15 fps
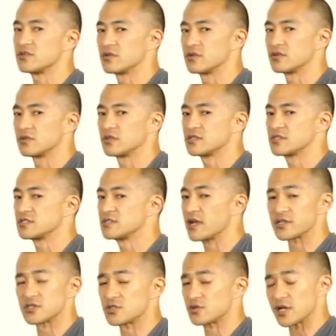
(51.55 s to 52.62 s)
are this is
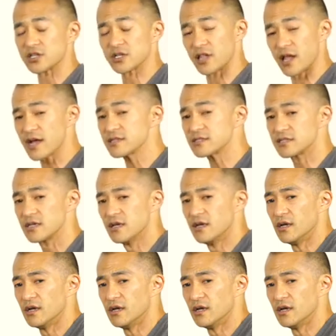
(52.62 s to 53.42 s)
not a stretch class.